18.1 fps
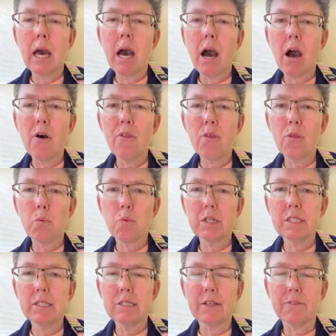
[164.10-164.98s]
Although the
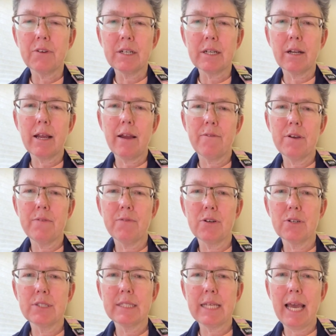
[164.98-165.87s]
words are different on every
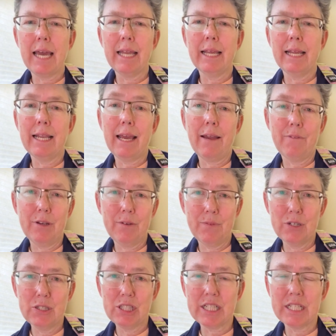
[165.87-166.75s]
verse and in every
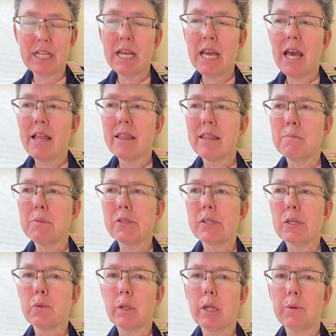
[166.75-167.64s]
version, the
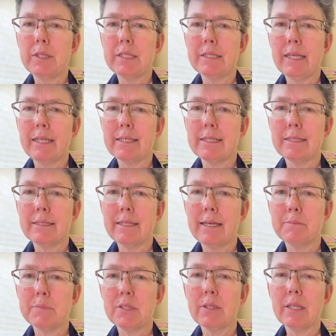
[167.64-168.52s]
music will always stay the
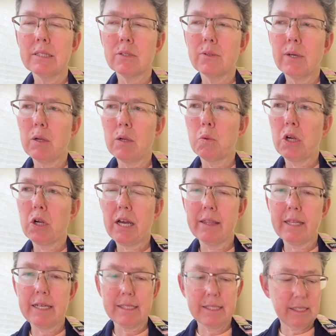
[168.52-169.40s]
same. So let's go ahead and work
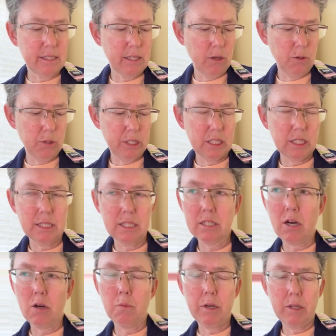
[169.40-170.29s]
on that slowly to
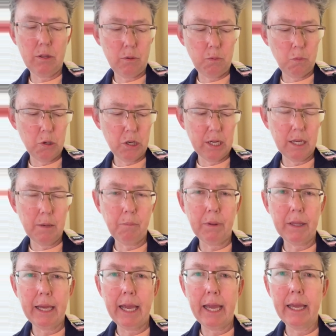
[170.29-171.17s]
start with. We're going to
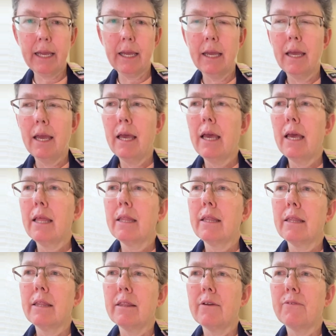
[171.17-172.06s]
play
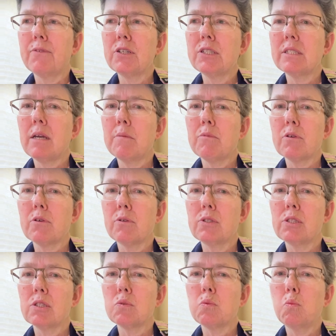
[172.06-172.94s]
the first time through
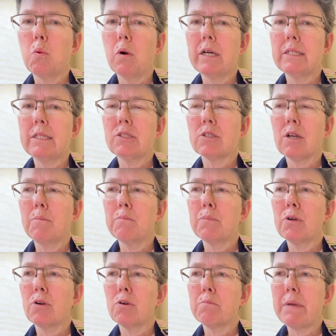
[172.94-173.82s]
just one strum
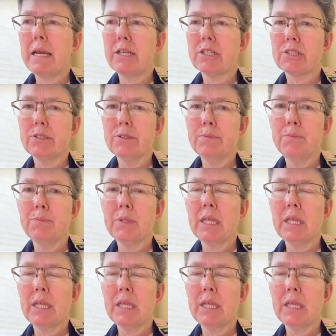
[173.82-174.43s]
per measure.